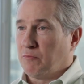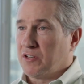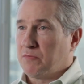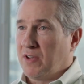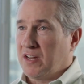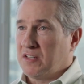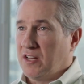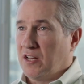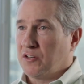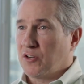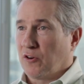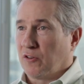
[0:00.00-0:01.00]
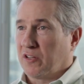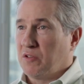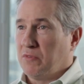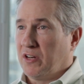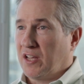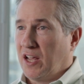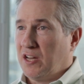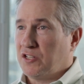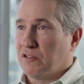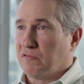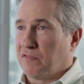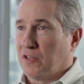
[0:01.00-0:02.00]
which makes the internal
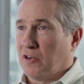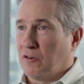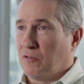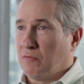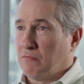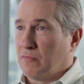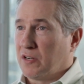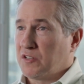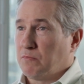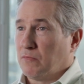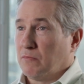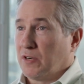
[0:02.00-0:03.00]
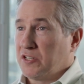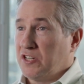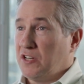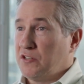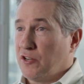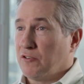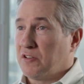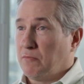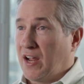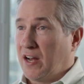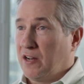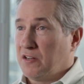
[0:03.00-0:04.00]
communication flow much easier to
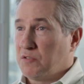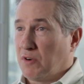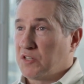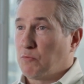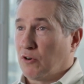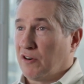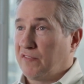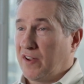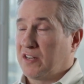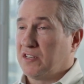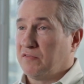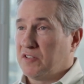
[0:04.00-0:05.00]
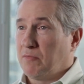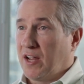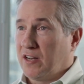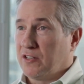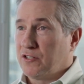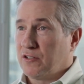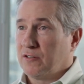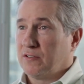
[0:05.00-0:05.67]
manage, much more effective to manage.